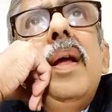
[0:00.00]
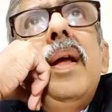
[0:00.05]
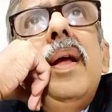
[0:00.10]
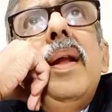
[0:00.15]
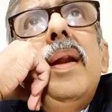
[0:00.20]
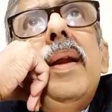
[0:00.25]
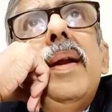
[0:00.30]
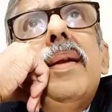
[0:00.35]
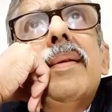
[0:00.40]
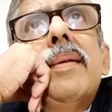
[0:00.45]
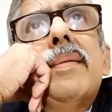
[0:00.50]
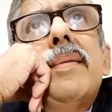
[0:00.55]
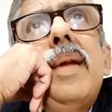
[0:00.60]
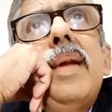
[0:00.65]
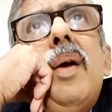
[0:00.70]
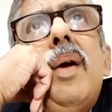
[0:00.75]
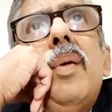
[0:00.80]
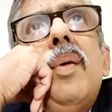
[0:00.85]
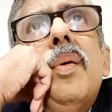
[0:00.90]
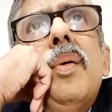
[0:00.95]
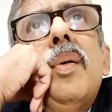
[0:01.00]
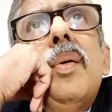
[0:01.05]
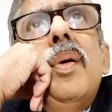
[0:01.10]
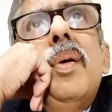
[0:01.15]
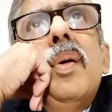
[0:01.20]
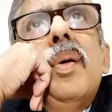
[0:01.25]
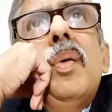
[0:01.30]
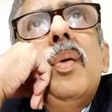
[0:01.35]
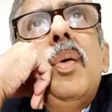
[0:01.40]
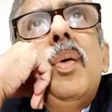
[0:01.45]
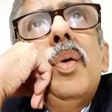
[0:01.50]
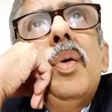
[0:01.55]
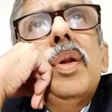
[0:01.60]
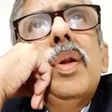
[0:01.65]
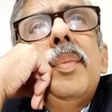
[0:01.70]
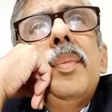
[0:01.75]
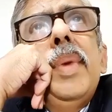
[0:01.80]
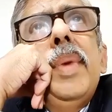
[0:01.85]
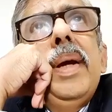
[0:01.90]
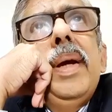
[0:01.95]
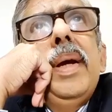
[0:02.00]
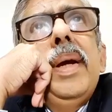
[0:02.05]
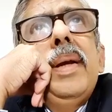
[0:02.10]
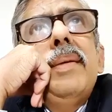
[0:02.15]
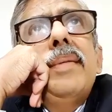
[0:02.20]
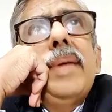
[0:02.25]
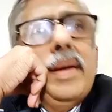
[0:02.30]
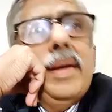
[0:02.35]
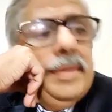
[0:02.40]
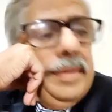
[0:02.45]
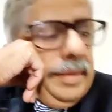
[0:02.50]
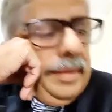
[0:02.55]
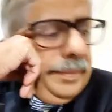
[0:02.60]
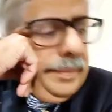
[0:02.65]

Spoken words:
let us now go to the main section.